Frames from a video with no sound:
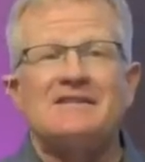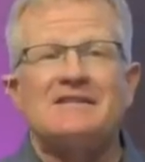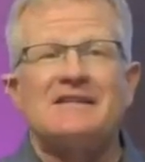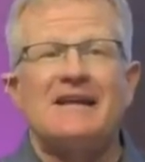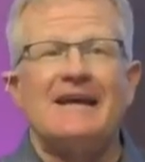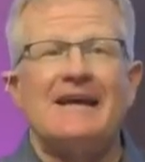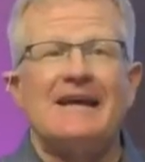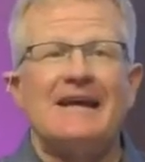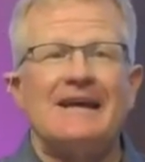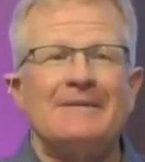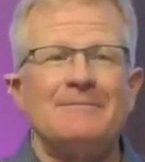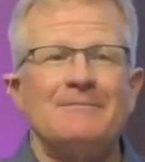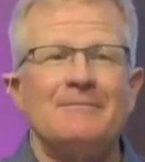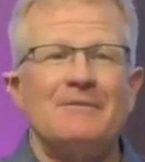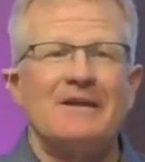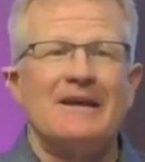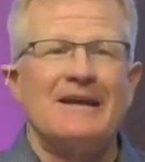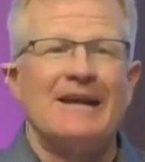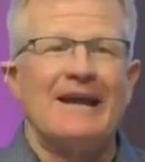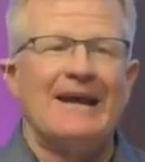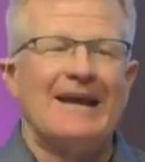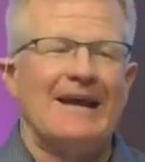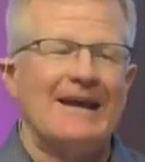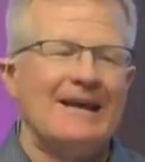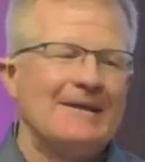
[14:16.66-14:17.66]
time that
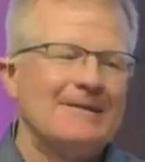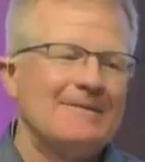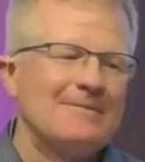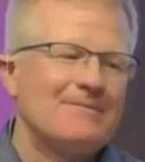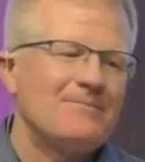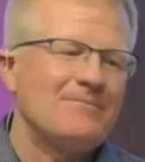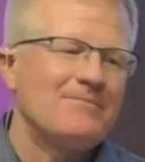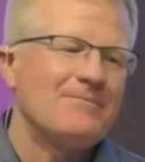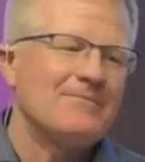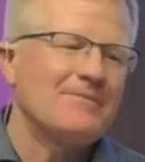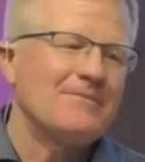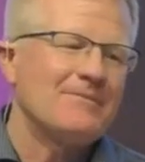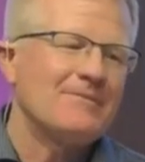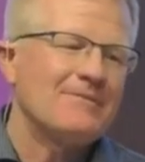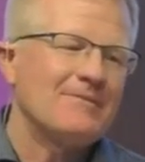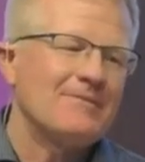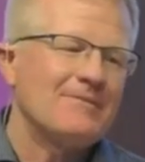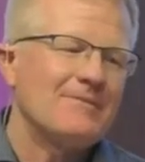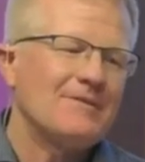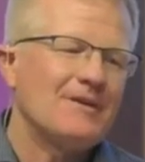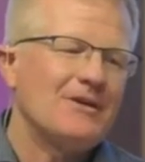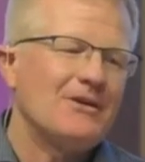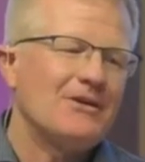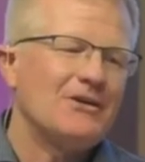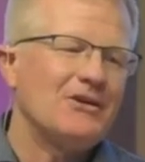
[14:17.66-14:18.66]
I
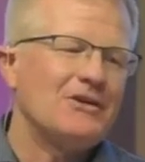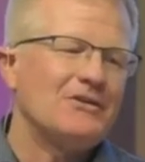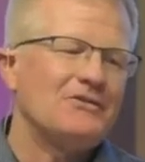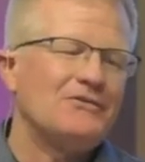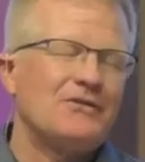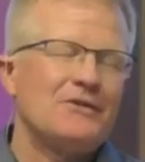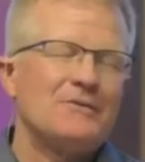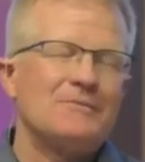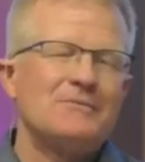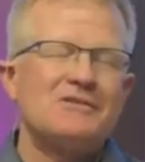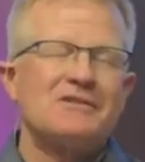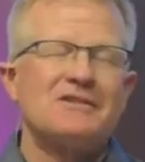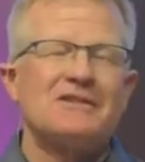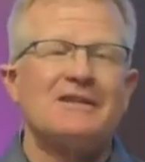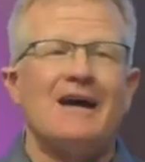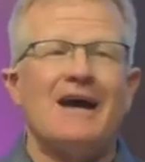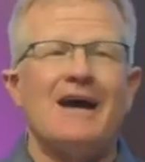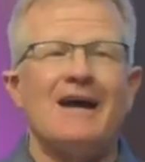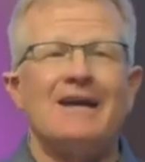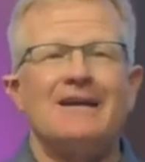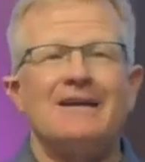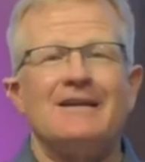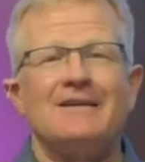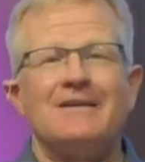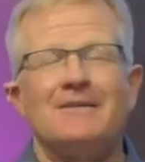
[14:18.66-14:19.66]
heard from
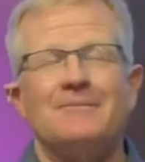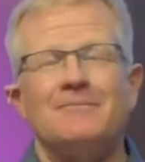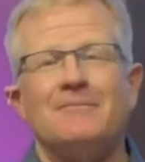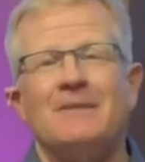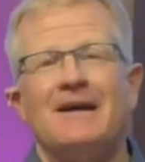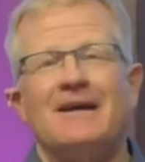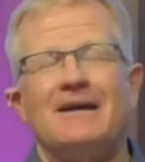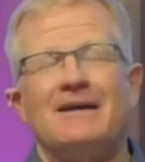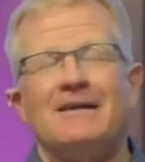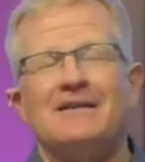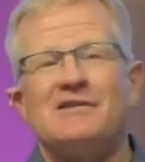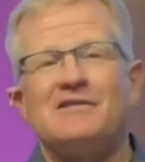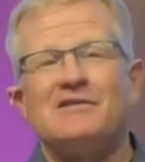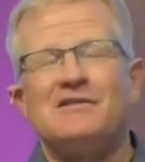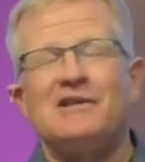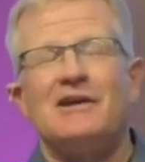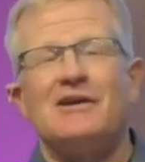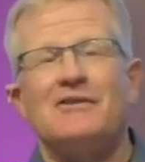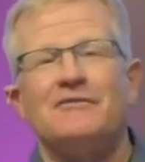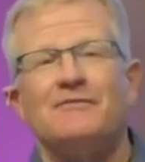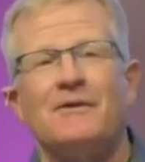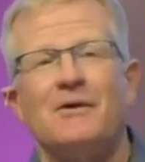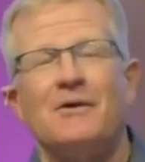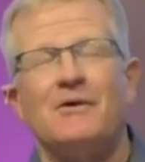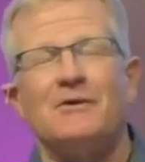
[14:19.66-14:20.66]
Scotty, my cell
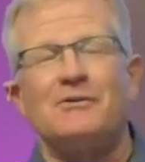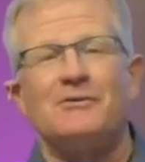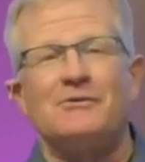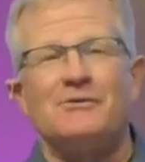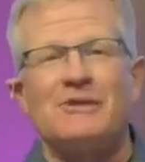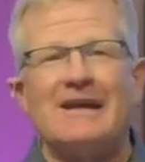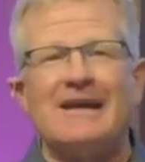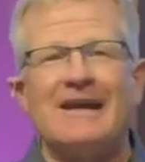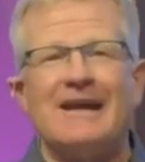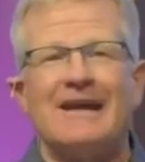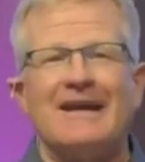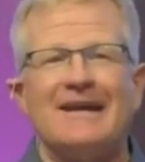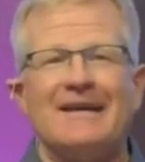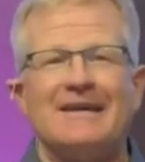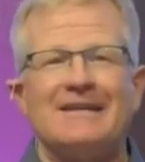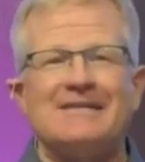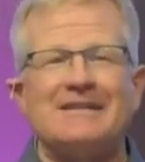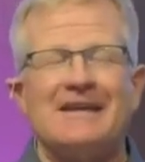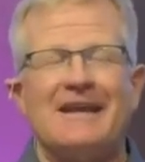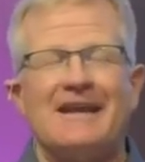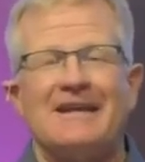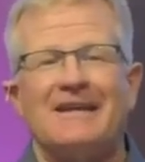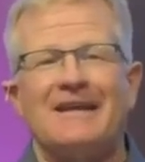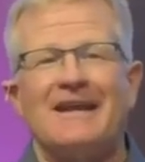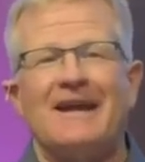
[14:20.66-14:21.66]
phone rang as
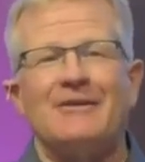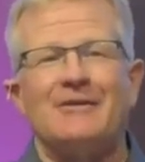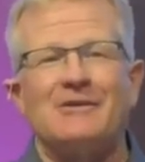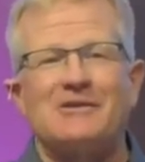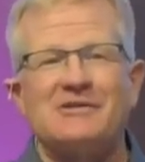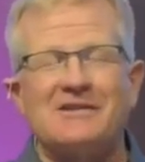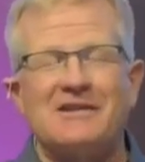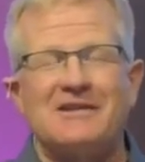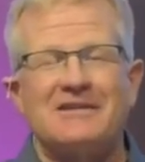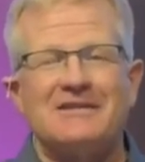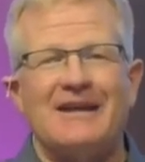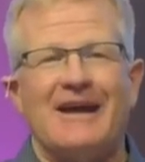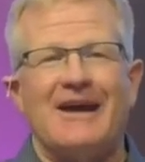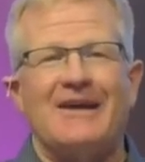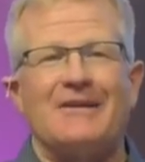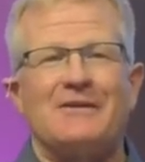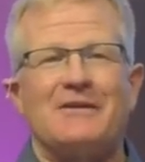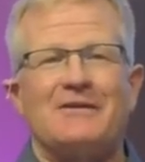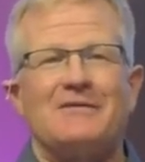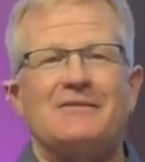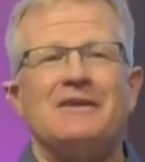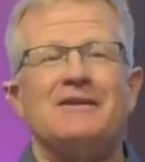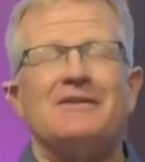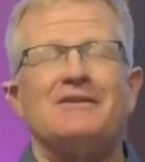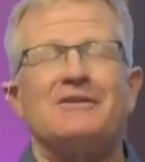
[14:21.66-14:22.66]
Ann and I were sitting down in the
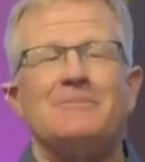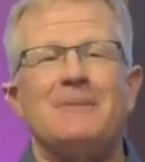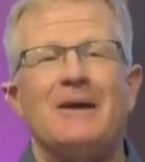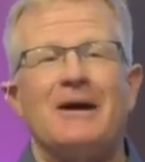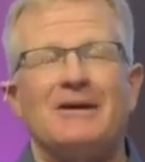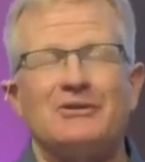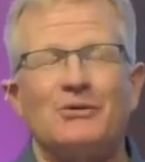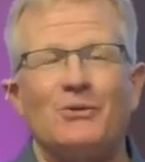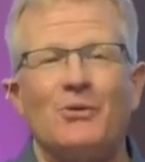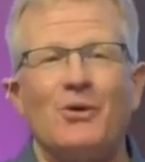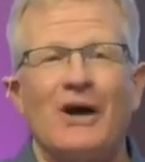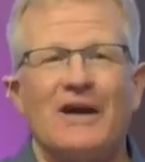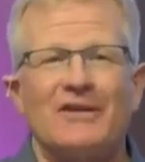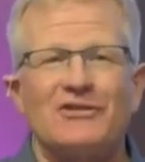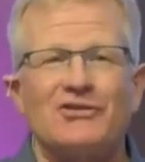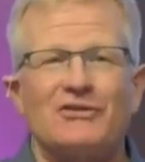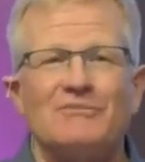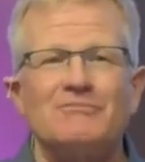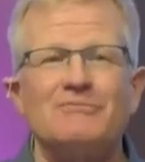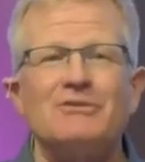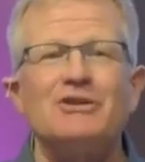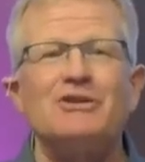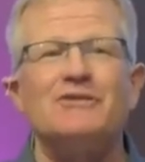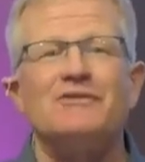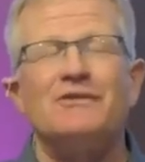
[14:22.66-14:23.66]
theater about to watch a
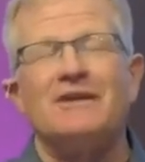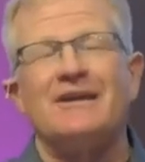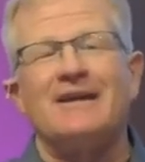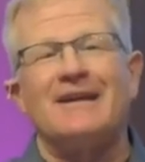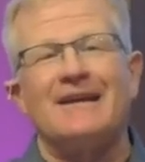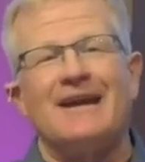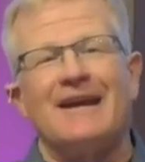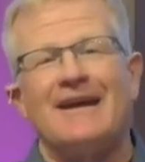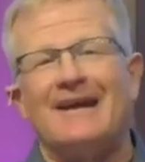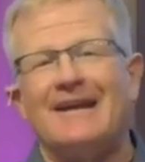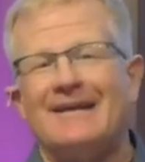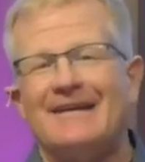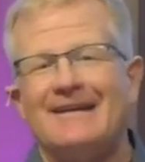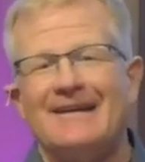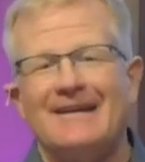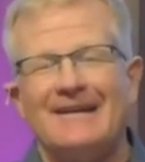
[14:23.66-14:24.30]
movie, and I